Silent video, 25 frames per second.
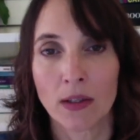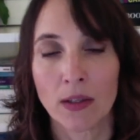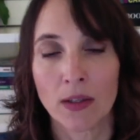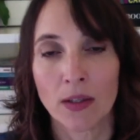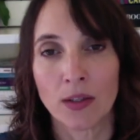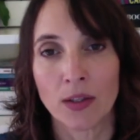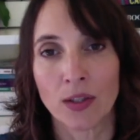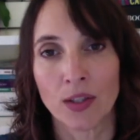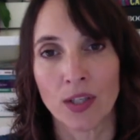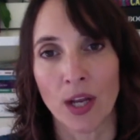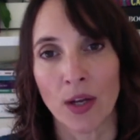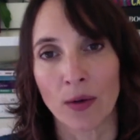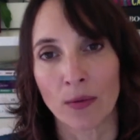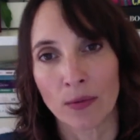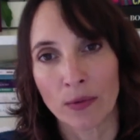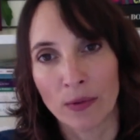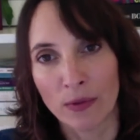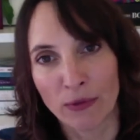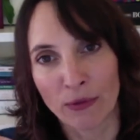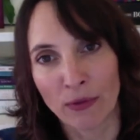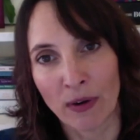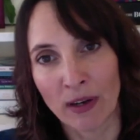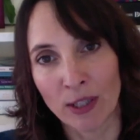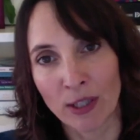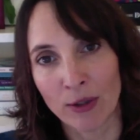So,
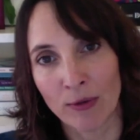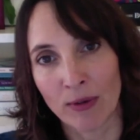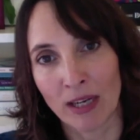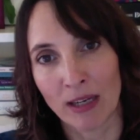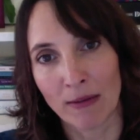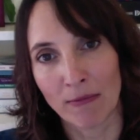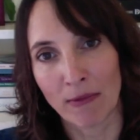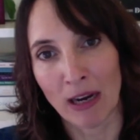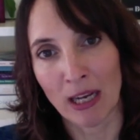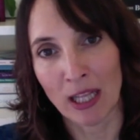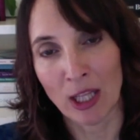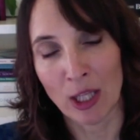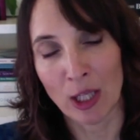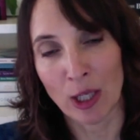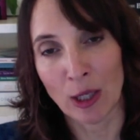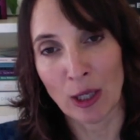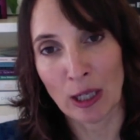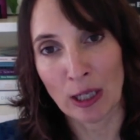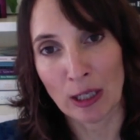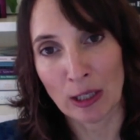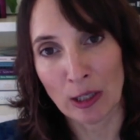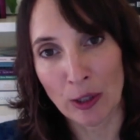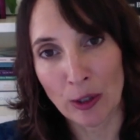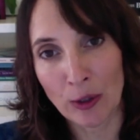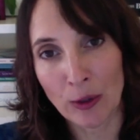Frederic
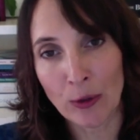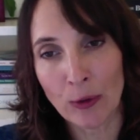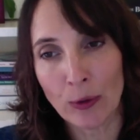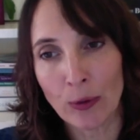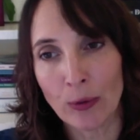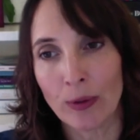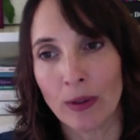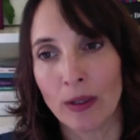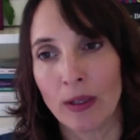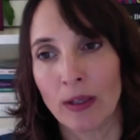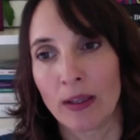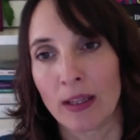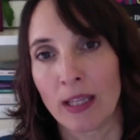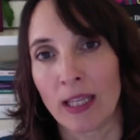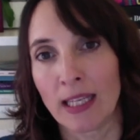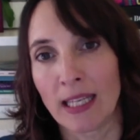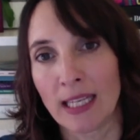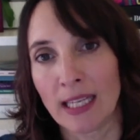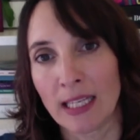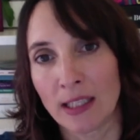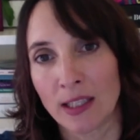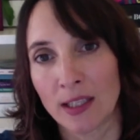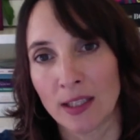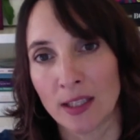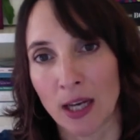Laloux, the
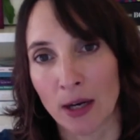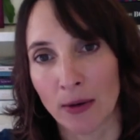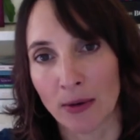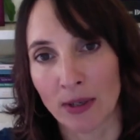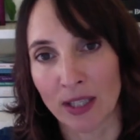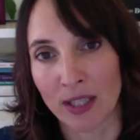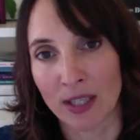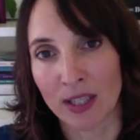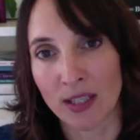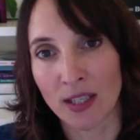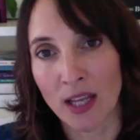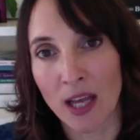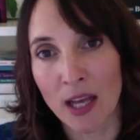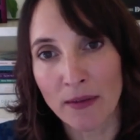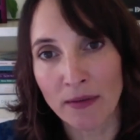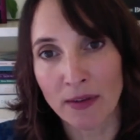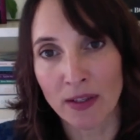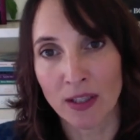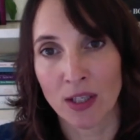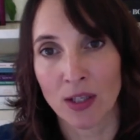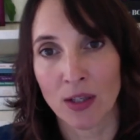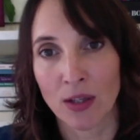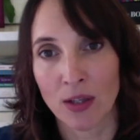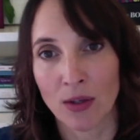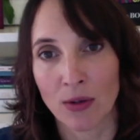leaders are in
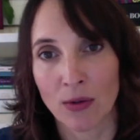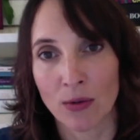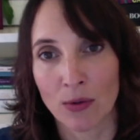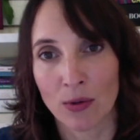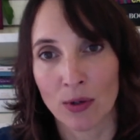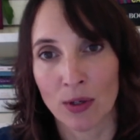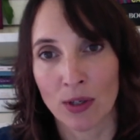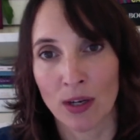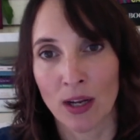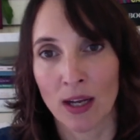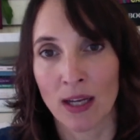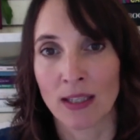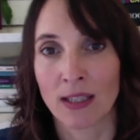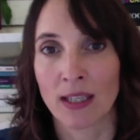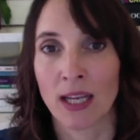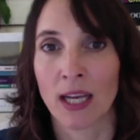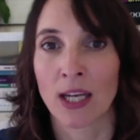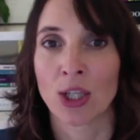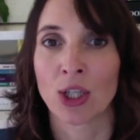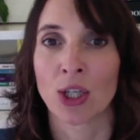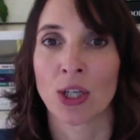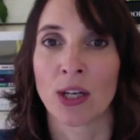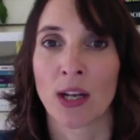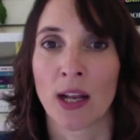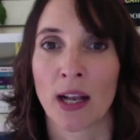service to the
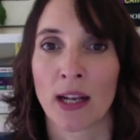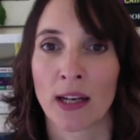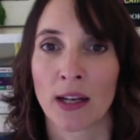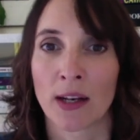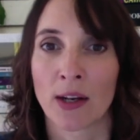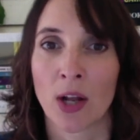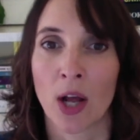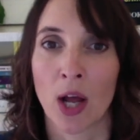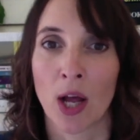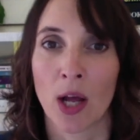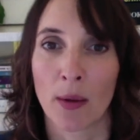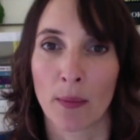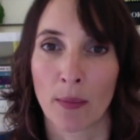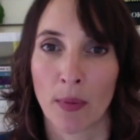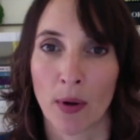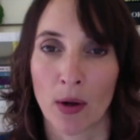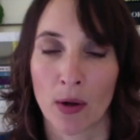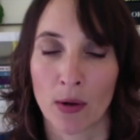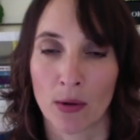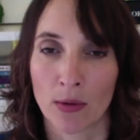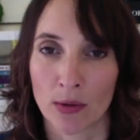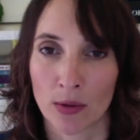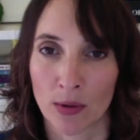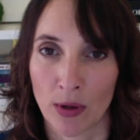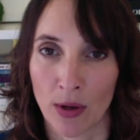organisation and an
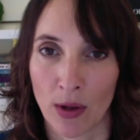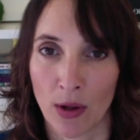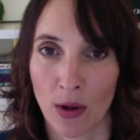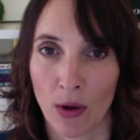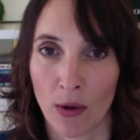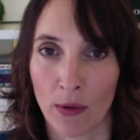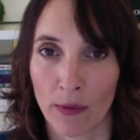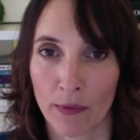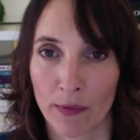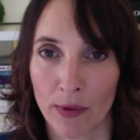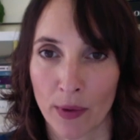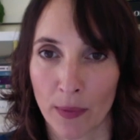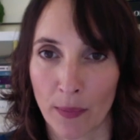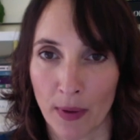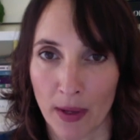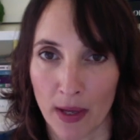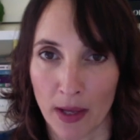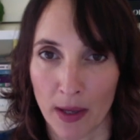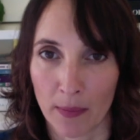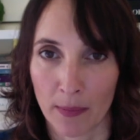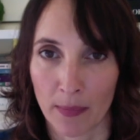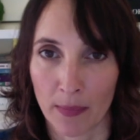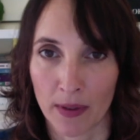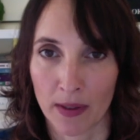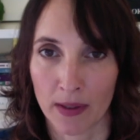upholder of the
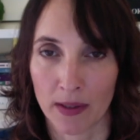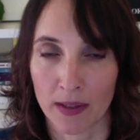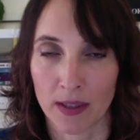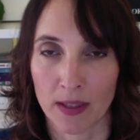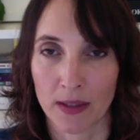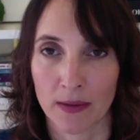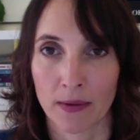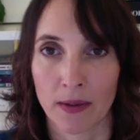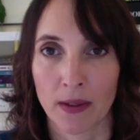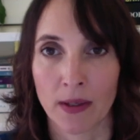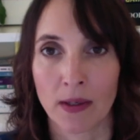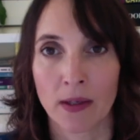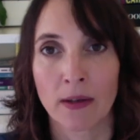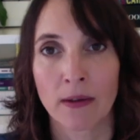purpose.